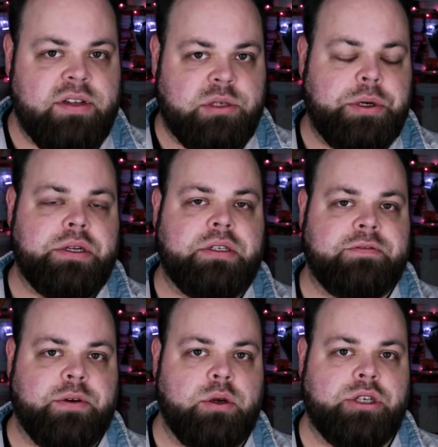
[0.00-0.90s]
of experience
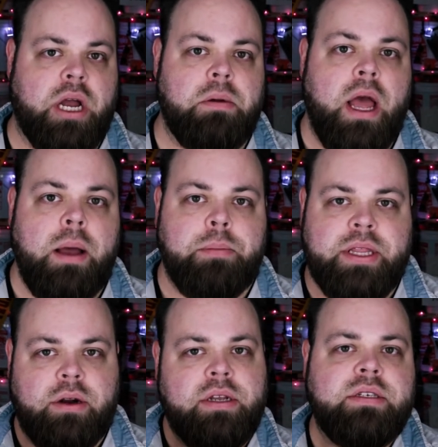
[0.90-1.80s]
in Photoshop,
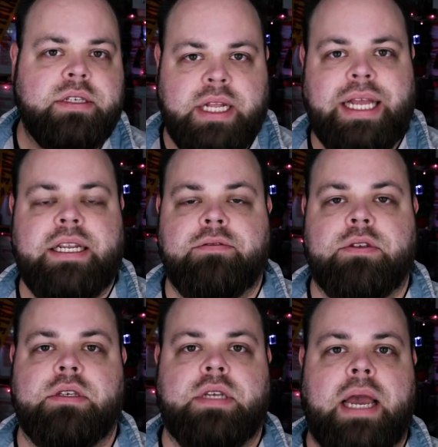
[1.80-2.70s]
but there is slight differences.